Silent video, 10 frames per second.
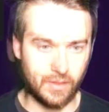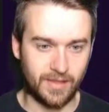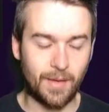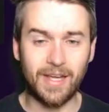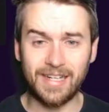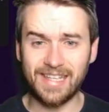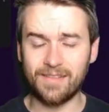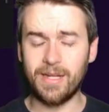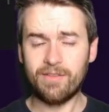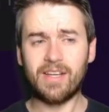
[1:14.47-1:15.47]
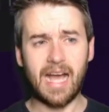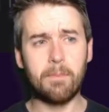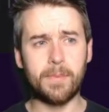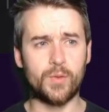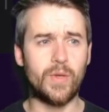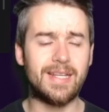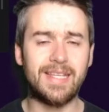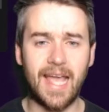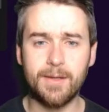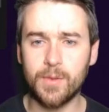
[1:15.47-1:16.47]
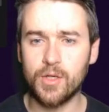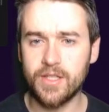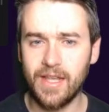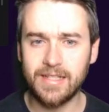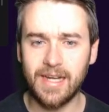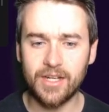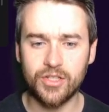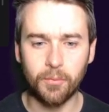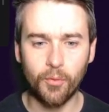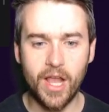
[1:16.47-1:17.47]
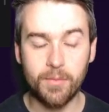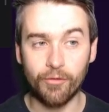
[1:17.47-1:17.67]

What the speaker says: Then we had a bit of a gap between games because of the international break,